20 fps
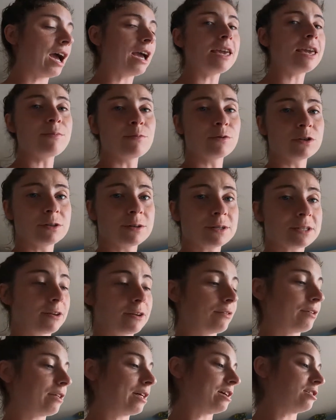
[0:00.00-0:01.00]
I keep most of my
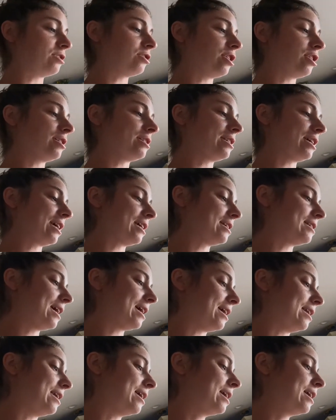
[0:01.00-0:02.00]
stuff in glass jars, like I
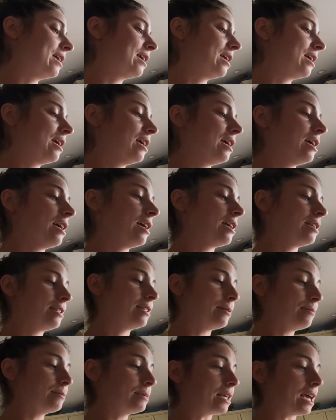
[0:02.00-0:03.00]
said. It
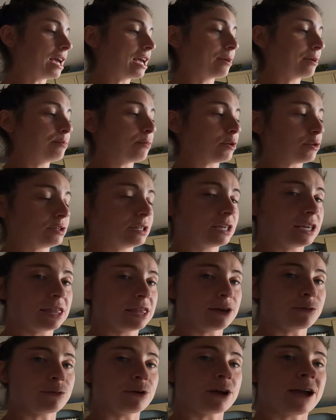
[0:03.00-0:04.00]
seems like mostly
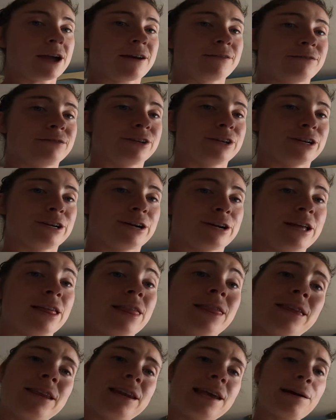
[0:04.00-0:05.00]
they were after
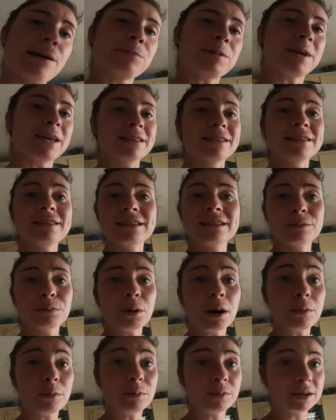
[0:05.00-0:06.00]
the napkins,
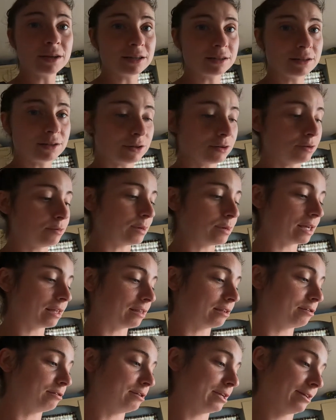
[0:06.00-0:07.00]
probably to make a
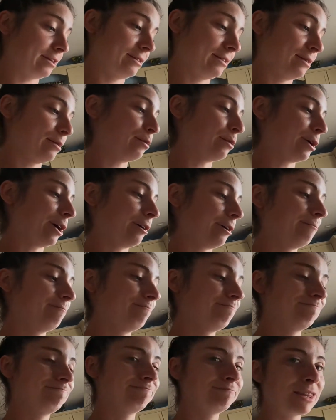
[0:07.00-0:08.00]
little nest somewhere.
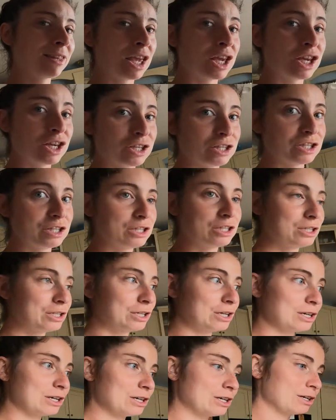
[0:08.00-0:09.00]

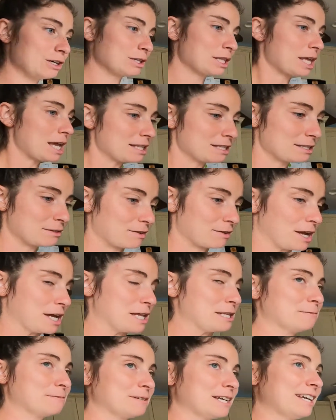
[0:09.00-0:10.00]
So that's
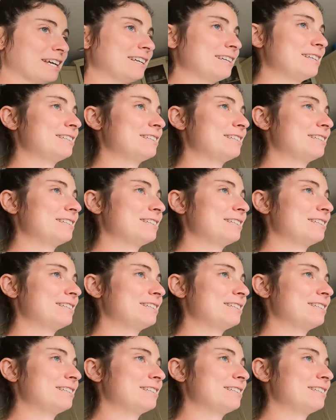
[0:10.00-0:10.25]
fun,